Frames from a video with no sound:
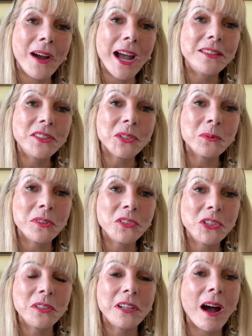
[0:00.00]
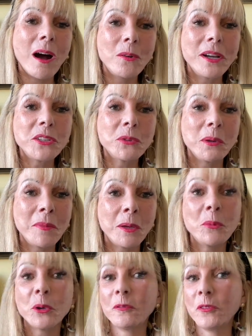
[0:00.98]
I just want you to always
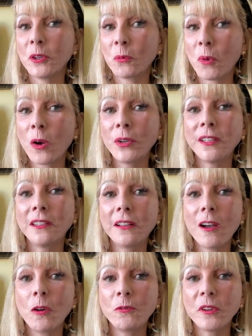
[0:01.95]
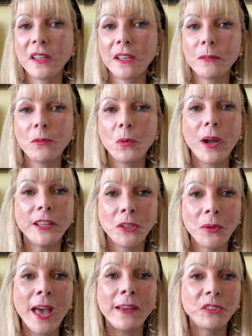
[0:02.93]
remember, if you're wanting to go for the giveaway,
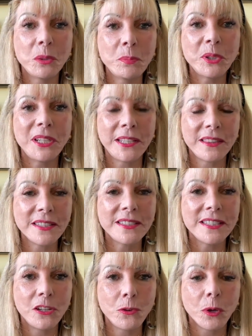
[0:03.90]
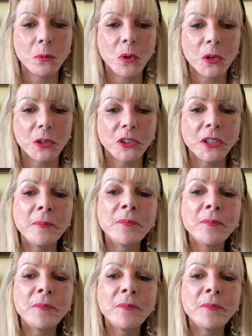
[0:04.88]
you have to put in the secret word.